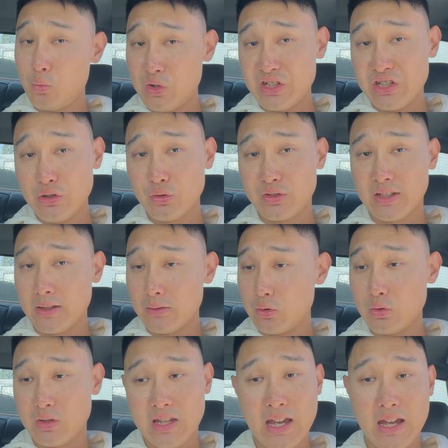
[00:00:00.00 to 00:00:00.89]
reuse them.
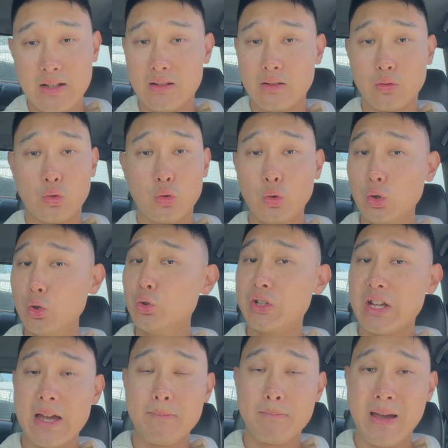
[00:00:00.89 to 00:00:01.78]
You can't glue
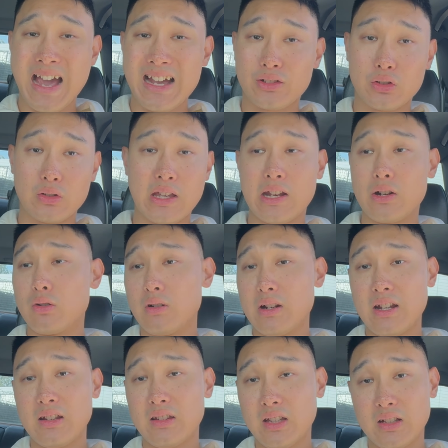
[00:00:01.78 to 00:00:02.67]
them back together or
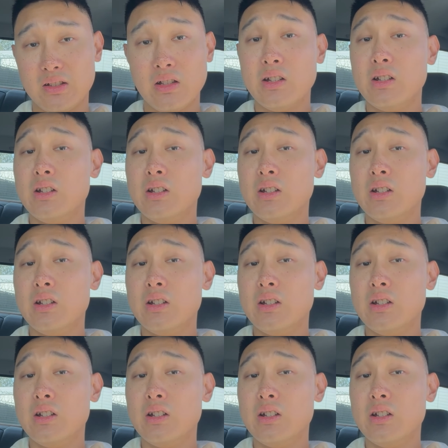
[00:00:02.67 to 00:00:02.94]
anything.